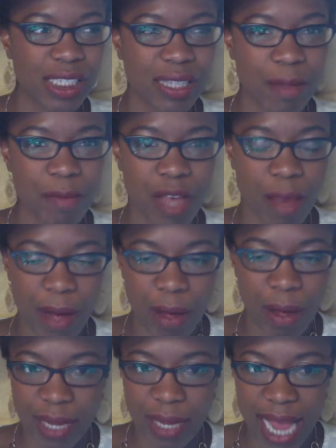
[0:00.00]
something about
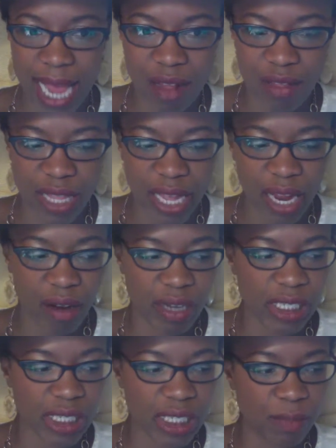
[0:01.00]
being out there
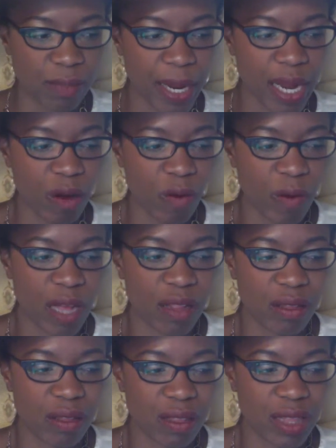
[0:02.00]
and just being
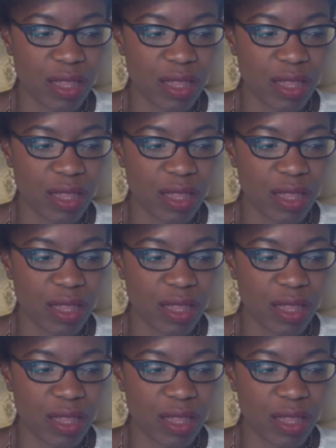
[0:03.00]
around